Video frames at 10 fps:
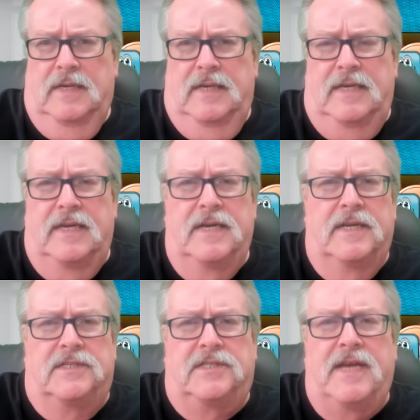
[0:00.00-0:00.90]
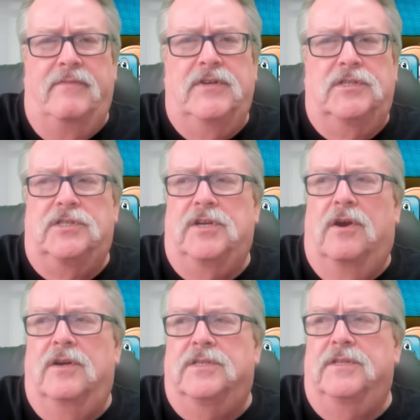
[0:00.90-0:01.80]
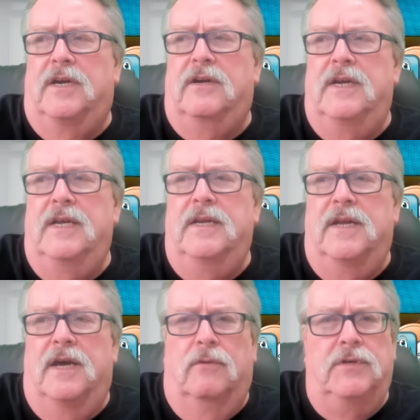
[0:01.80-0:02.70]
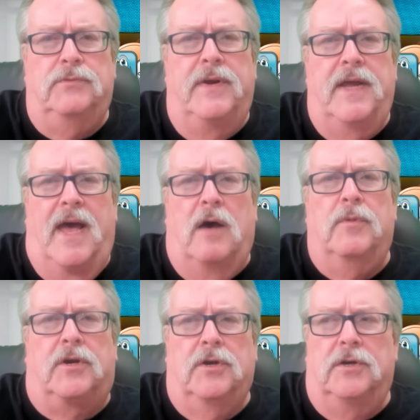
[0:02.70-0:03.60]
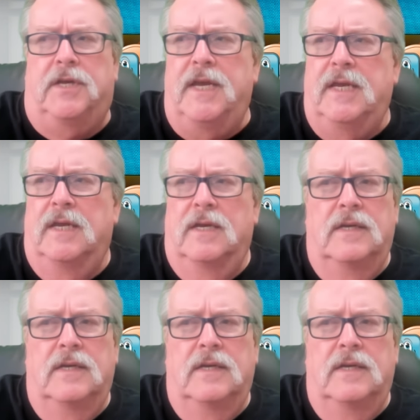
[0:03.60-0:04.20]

in 7 starts there in which way to Albuquerque